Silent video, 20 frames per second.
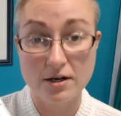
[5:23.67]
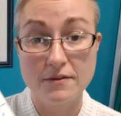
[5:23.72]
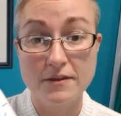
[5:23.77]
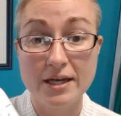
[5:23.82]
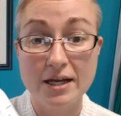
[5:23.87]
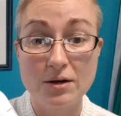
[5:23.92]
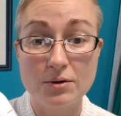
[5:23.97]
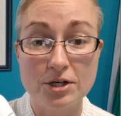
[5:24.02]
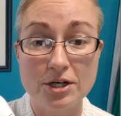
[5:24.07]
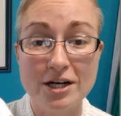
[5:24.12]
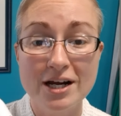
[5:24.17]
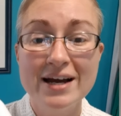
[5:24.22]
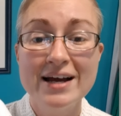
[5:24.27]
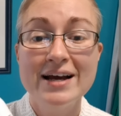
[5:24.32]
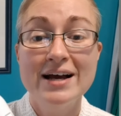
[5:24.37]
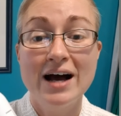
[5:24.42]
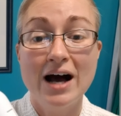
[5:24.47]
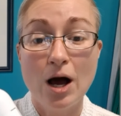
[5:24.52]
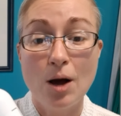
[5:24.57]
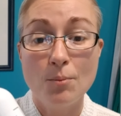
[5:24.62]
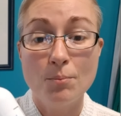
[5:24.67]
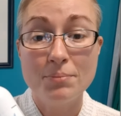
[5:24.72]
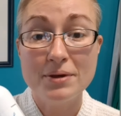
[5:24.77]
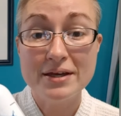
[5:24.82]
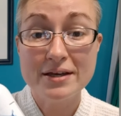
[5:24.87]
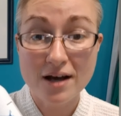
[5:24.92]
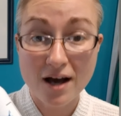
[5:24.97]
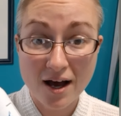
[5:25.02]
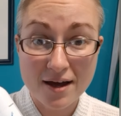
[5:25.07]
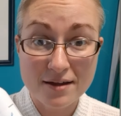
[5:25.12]
on the counter,
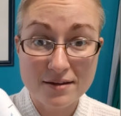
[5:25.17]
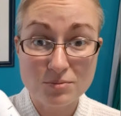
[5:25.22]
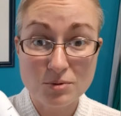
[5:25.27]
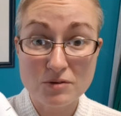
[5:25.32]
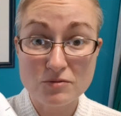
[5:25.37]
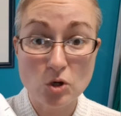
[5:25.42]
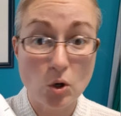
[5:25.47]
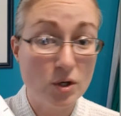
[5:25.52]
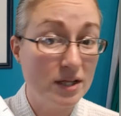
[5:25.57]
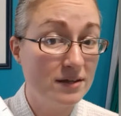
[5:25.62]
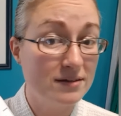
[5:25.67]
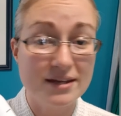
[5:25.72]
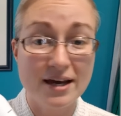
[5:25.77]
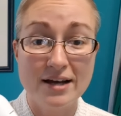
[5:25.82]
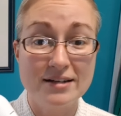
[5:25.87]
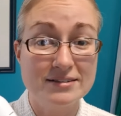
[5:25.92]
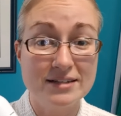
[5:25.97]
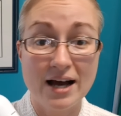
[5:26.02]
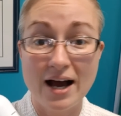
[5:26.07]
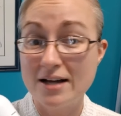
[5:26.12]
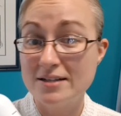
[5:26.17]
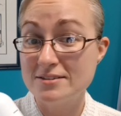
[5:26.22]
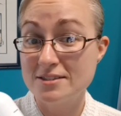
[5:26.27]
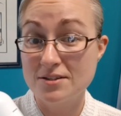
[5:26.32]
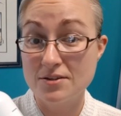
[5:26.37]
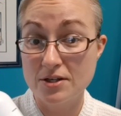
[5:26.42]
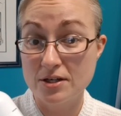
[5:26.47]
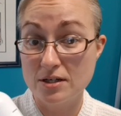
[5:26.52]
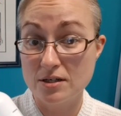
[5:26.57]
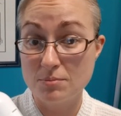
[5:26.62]
because we've noticed that not
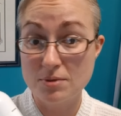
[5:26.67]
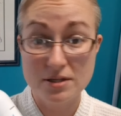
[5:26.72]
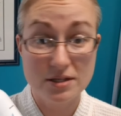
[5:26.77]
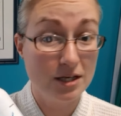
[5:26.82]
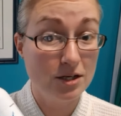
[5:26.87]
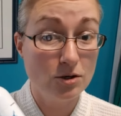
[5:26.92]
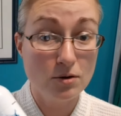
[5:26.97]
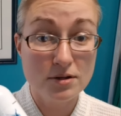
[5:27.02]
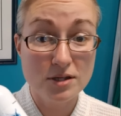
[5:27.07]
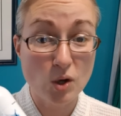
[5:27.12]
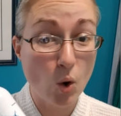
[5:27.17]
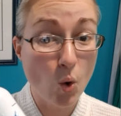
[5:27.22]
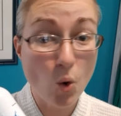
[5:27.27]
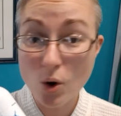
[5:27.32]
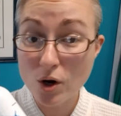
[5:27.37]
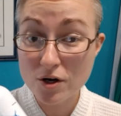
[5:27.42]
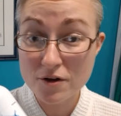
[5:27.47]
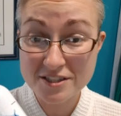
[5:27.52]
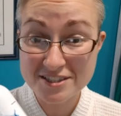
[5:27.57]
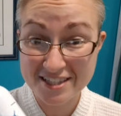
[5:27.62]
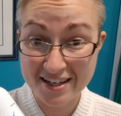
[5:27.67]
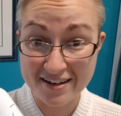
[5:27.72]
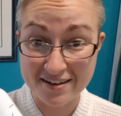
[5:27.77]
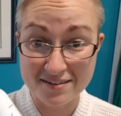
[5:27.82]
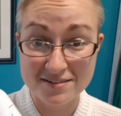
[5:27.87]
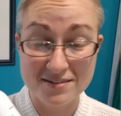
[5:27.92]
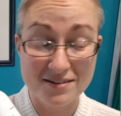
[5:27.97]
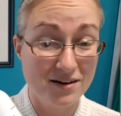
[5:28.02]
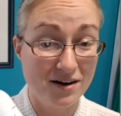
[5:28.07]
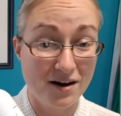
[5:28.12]
the mosquitoes or the
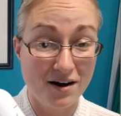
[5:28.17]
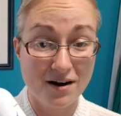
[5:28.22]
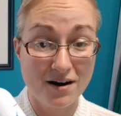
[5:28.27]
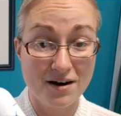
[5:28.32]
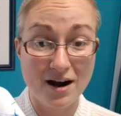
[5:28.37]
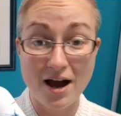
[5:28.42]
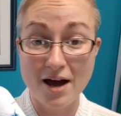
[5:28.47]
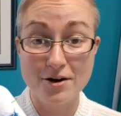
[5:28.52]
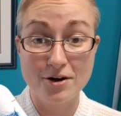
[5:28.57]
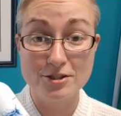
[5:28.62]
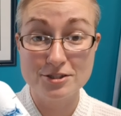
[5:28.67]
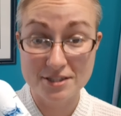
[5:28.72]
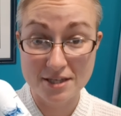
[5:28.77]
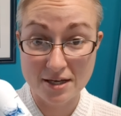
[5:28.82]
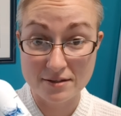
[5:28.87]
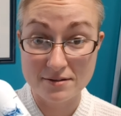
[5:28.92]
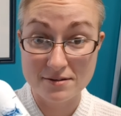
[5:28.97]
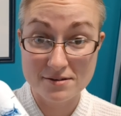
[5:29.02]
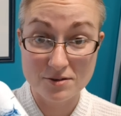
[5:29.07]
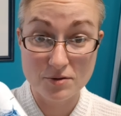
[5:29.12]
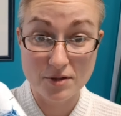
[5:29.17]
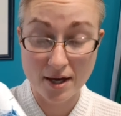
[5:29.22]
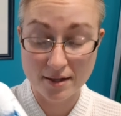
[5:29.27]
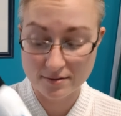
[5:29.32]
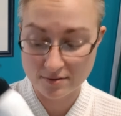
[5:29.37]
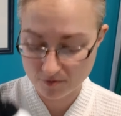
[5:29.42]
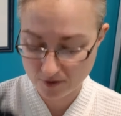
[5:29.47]
ticks are on our skin. So that's a